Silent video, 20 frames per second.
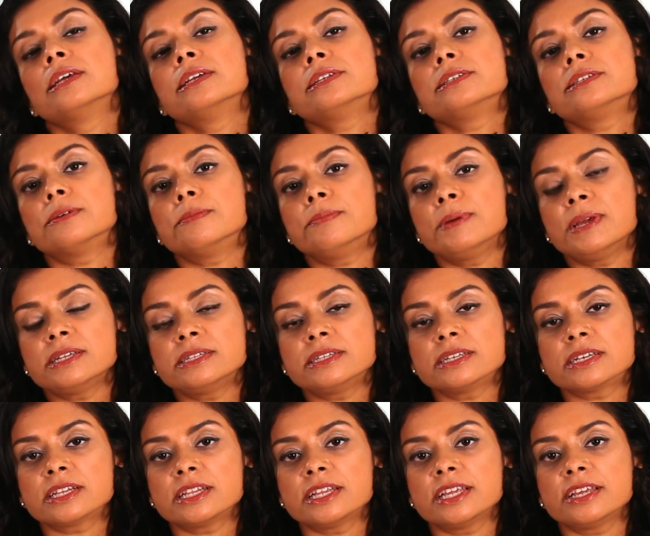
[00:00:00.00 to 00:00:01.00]
So
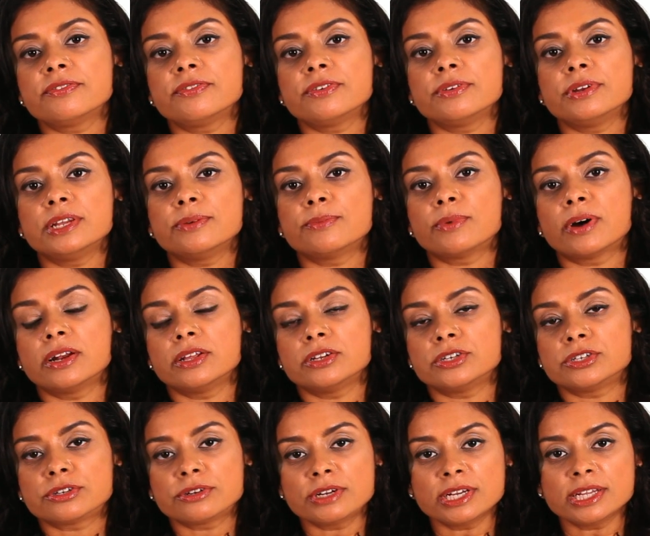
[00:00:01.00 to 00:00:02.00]
basically, if you want to
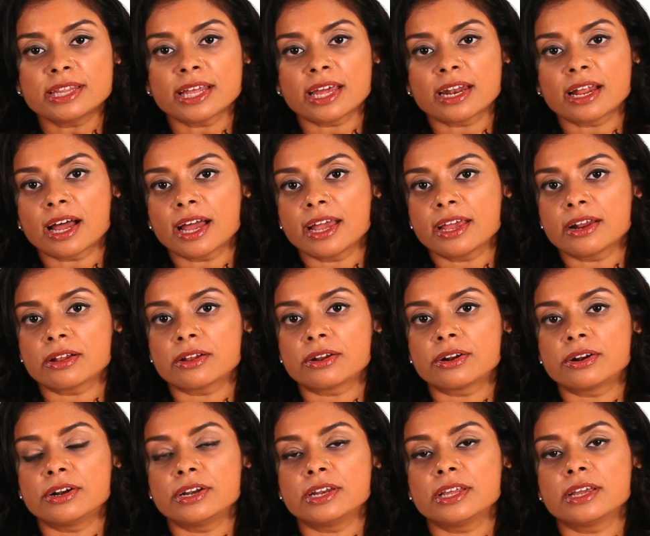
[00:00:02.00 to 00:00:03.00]
treat that hiatal
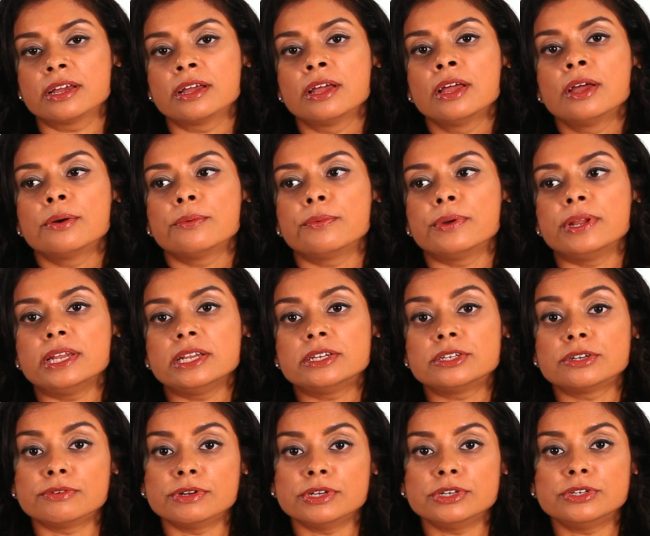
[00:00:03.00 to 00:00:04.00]
hernia, we need
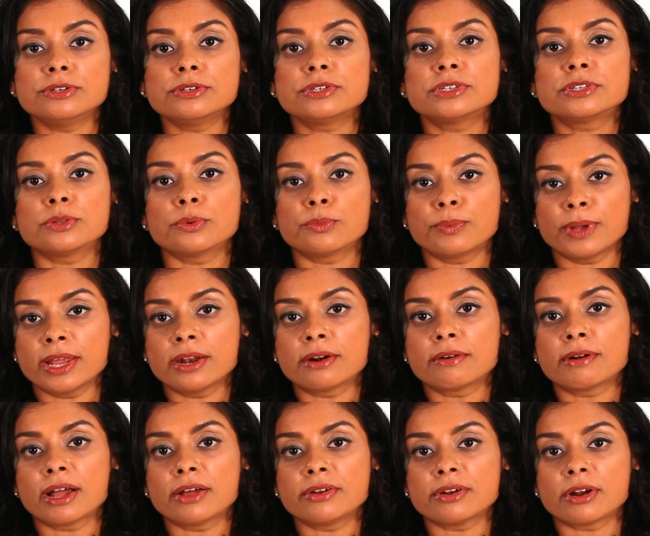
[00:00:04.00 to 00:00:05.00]
to reduce the weight
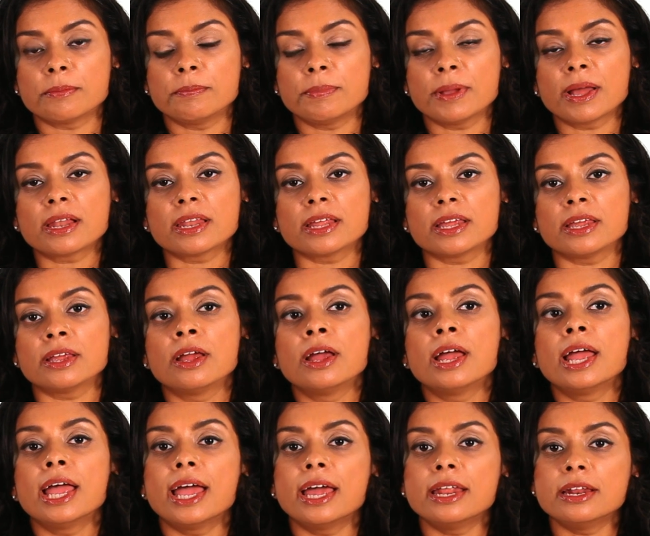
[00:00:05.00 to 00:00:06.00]
around our belly,
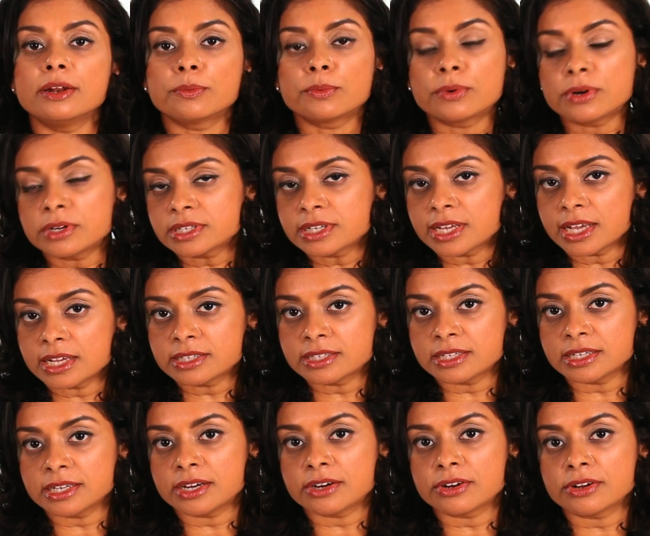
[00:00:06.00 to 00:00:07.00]
and in worst case
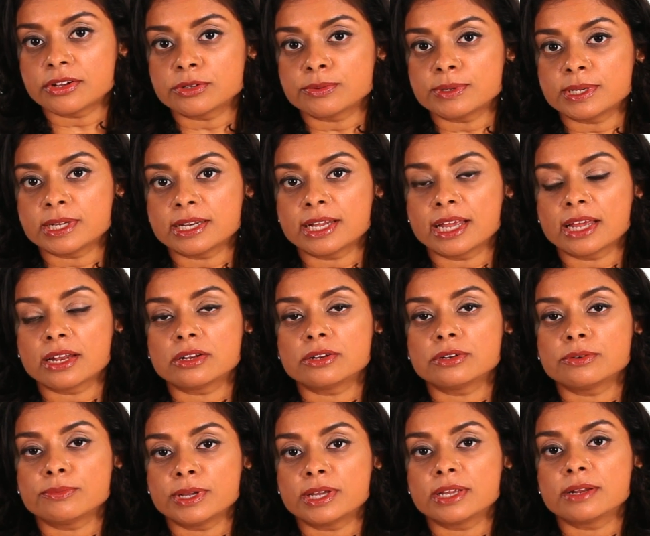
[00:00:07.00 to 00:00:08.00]
scenarios, we could get
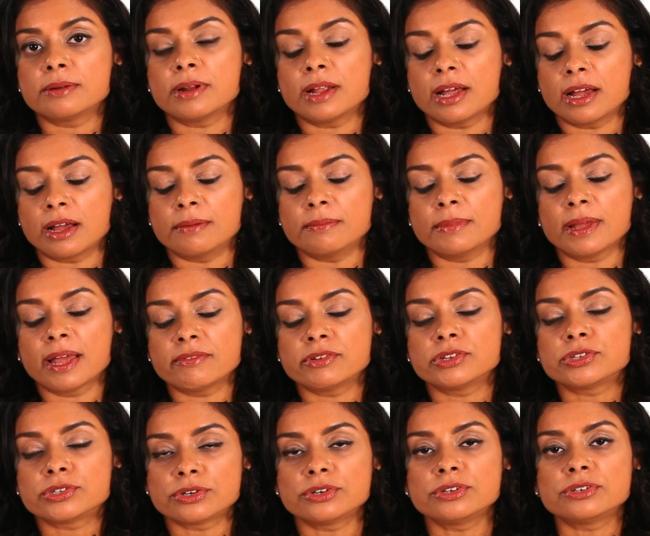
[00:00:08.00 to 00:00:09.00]
we could um, have
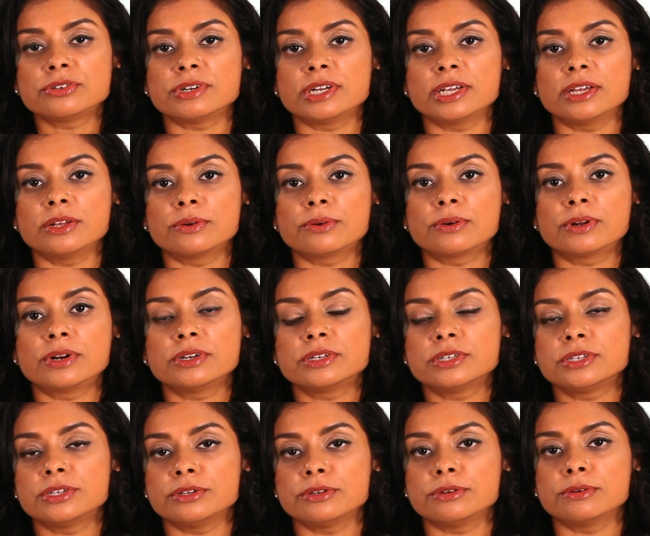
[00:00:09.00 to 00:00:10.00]
surgery in order
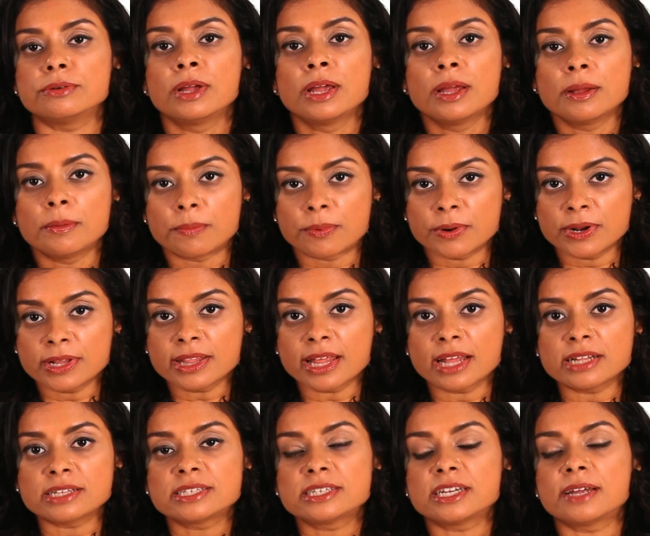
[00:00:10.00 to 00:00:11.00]
to bring
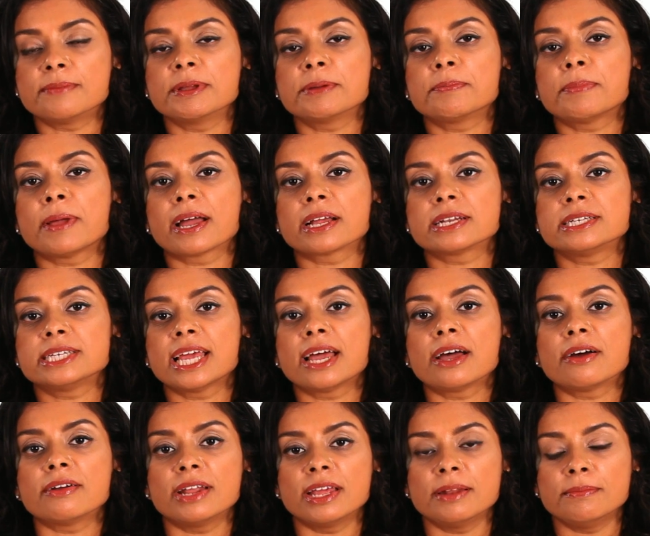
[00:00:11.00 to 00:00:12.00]
that stomach back
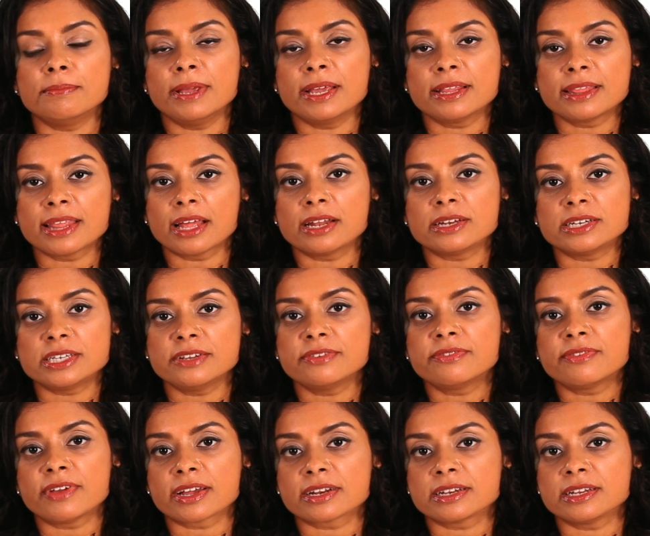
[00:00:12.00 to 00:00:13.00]
down and make that
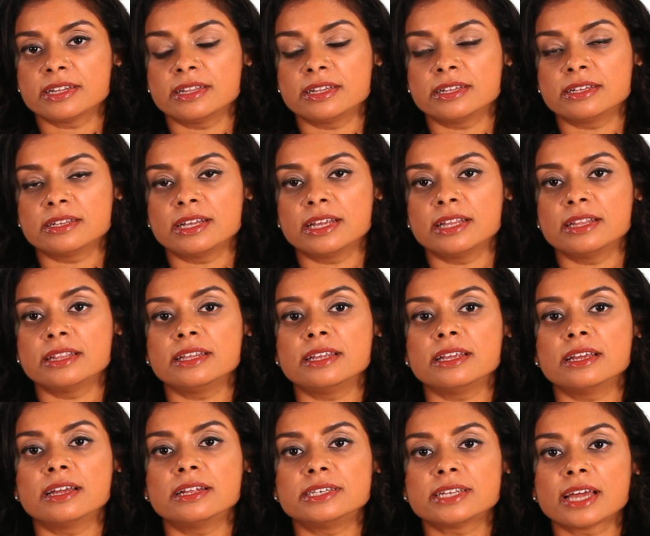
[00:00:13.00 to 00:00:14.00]
defect in the in
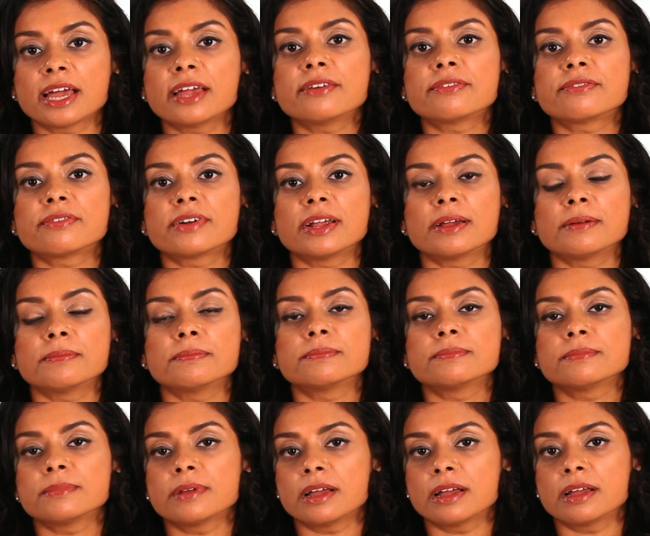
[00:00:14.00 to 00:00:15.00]
the uh, diaphragm
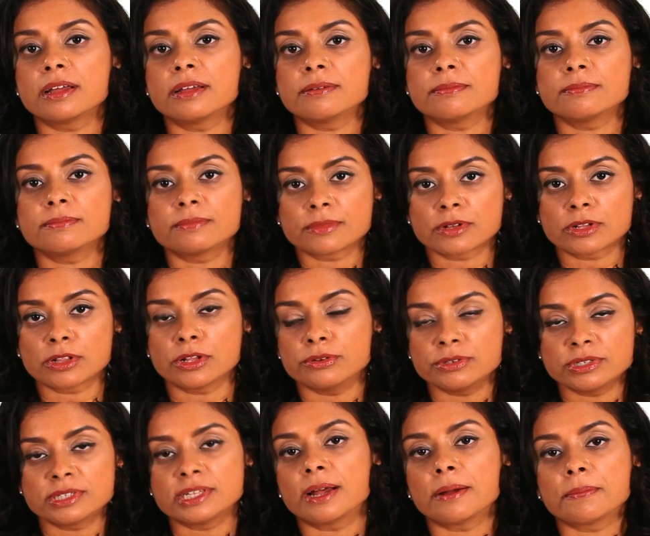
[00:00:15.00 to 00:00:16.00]
um,
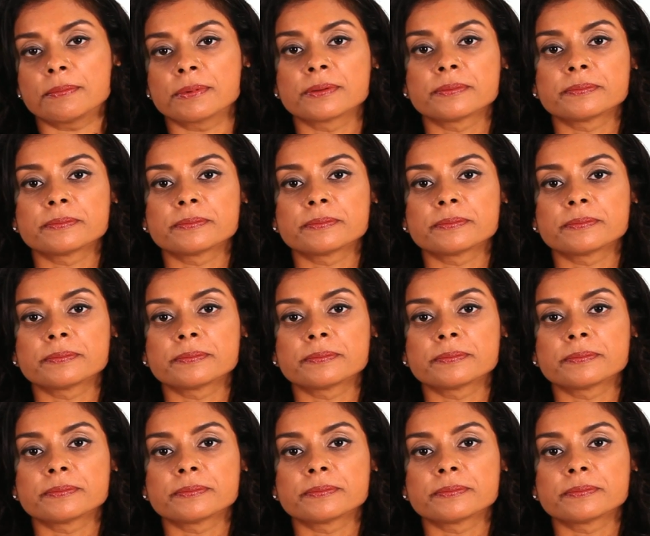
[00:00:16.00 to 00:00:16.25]
closed up.